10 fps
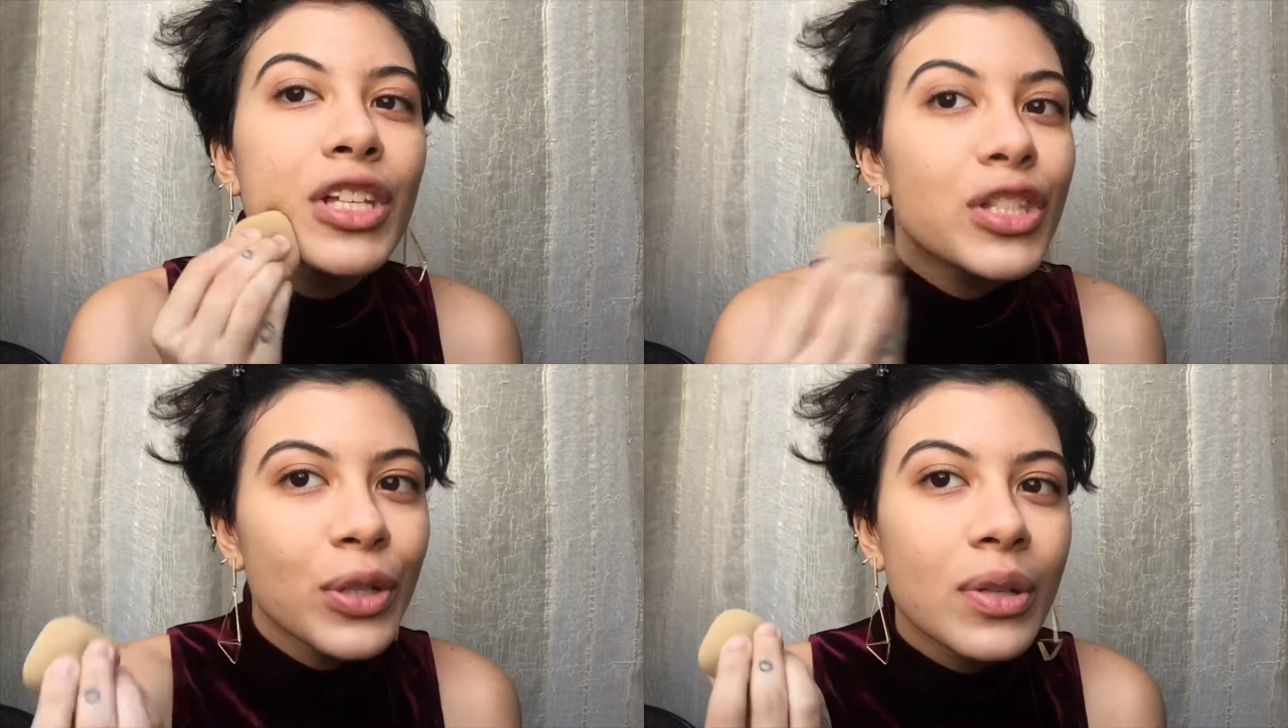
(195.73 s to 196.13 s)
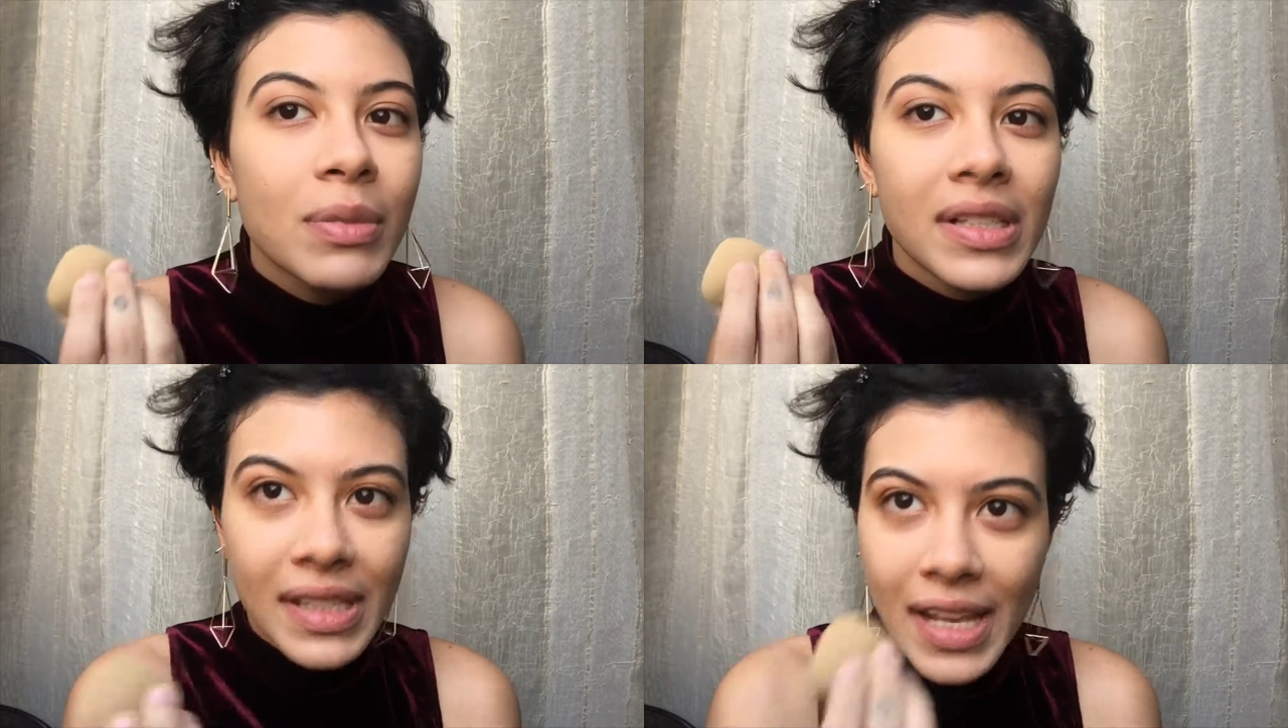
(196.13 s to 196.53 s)

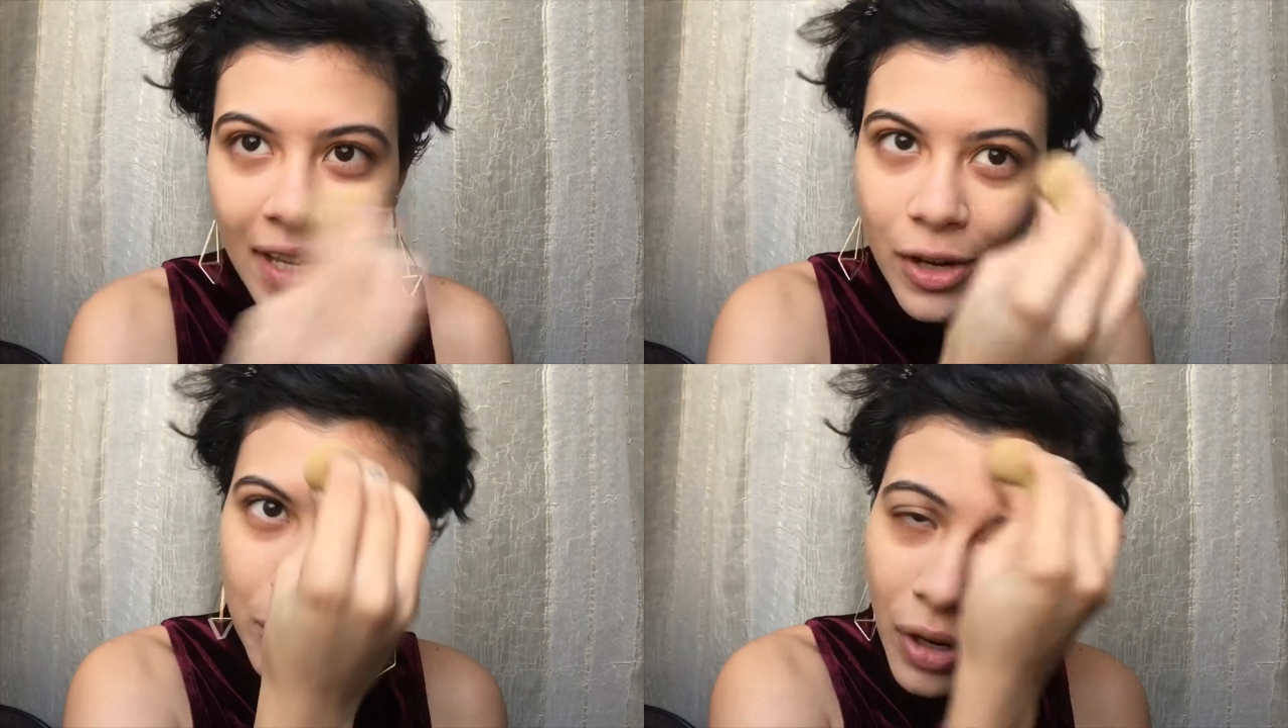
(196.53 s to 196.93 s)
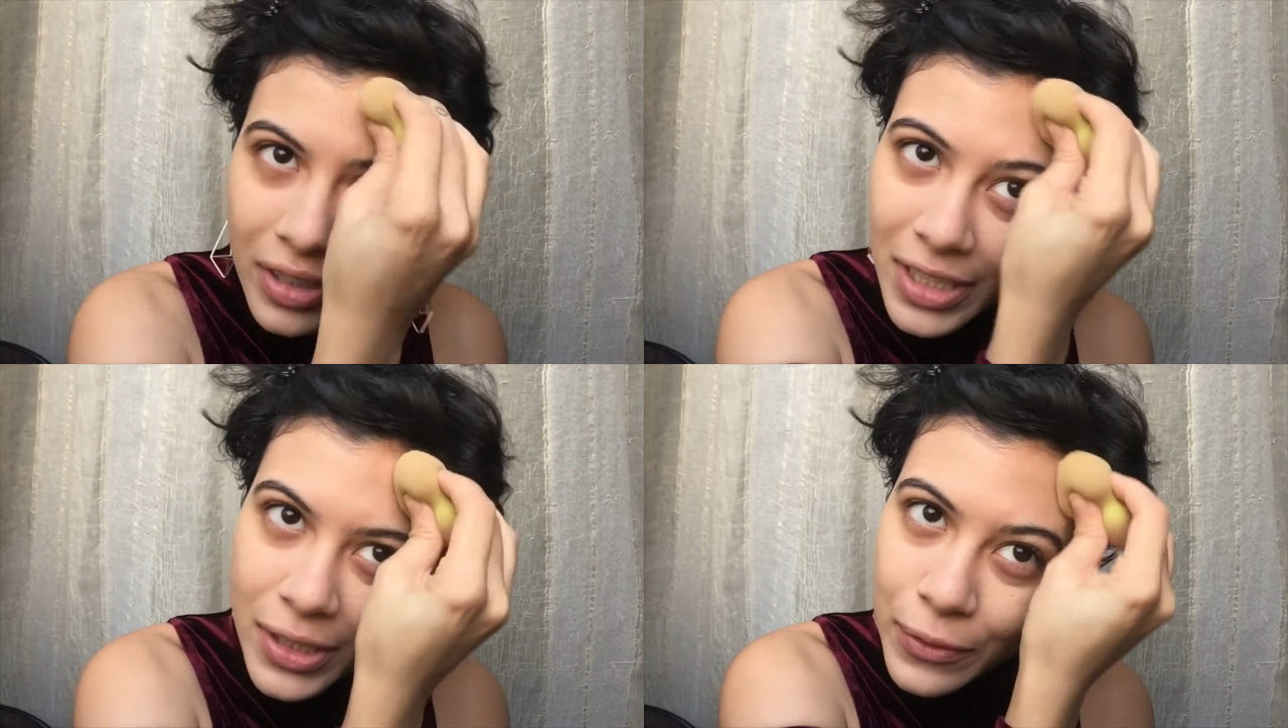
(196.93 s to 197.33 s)
suitable skincare
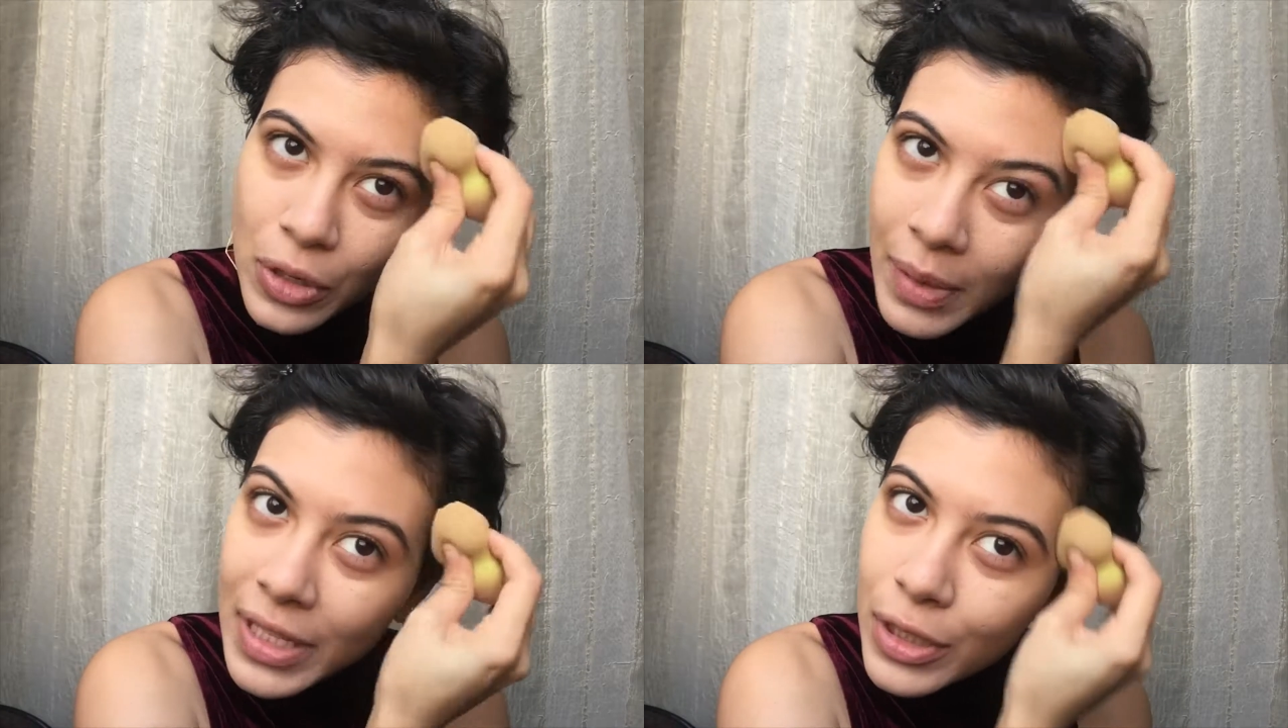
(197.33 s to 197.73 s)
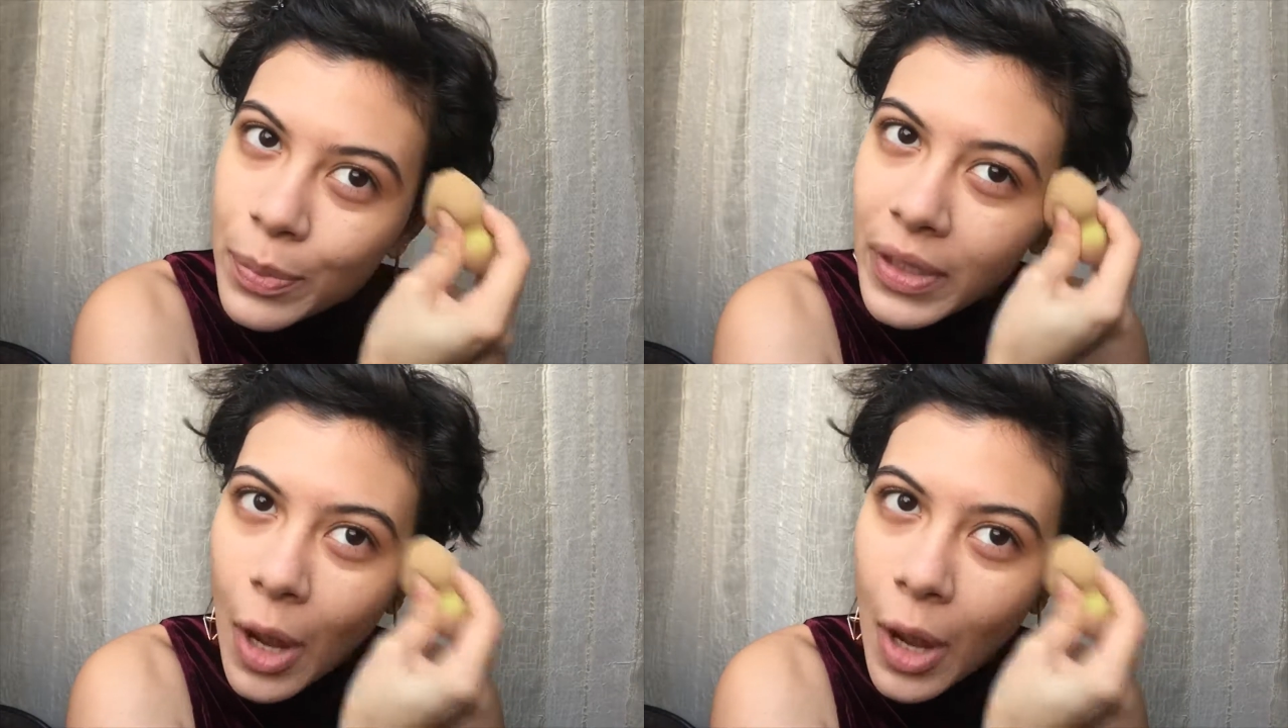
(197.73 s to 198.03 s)
products for my super